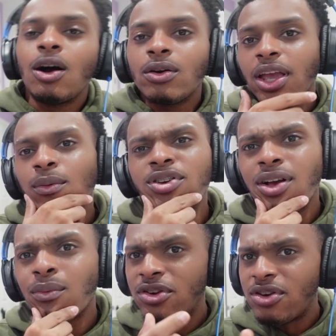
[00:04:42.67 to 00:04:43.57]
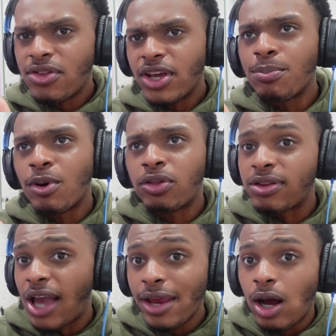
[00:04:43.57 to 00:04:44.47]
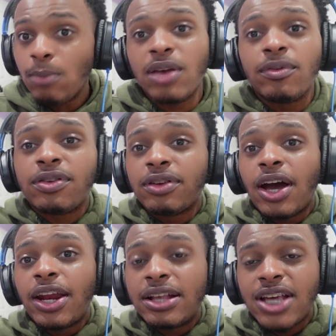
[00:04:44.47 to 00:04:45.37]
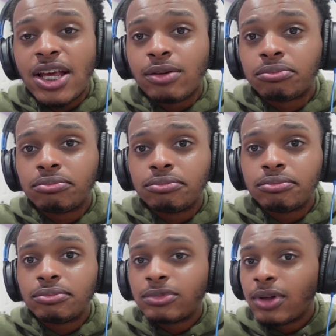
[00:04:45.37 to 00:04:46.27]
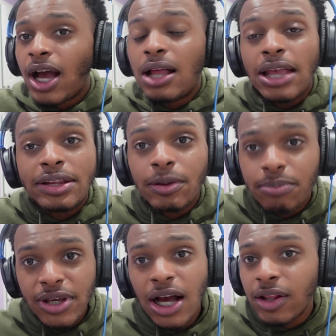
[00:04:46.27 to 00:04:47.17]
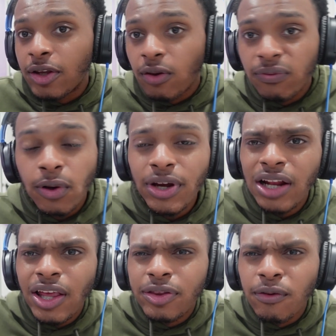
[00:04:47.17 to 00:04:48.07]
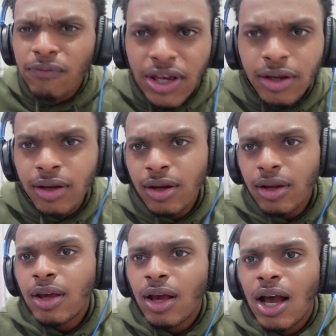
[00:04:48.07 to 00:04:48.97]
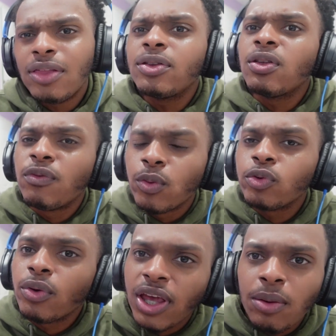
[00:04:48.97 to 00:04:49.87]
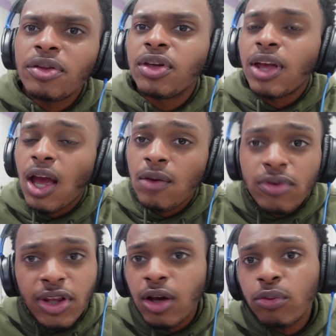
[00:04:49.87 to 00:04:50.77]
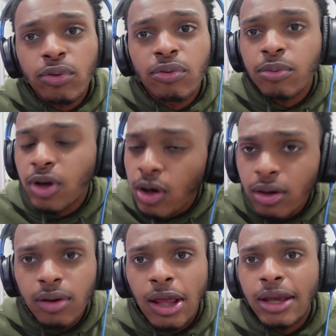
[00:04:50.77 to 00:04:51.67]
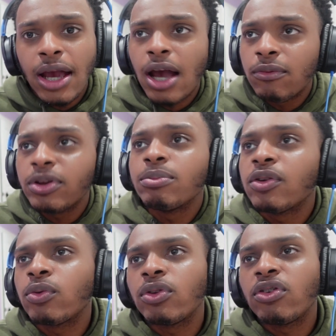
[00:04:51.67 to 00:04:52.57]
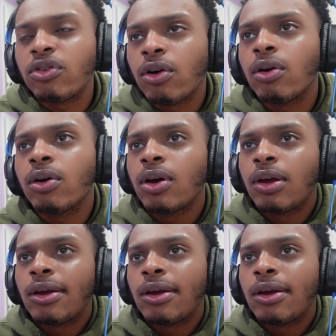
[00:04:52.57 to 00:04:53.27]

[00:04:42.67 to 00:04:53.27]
Okay, what y'all think about this? I'm giving this a 9 out of 10. I like the beat, I like the flow, and I like the vid. I think the vid was okay, but I think everything else is good. Like, I really mess with this song.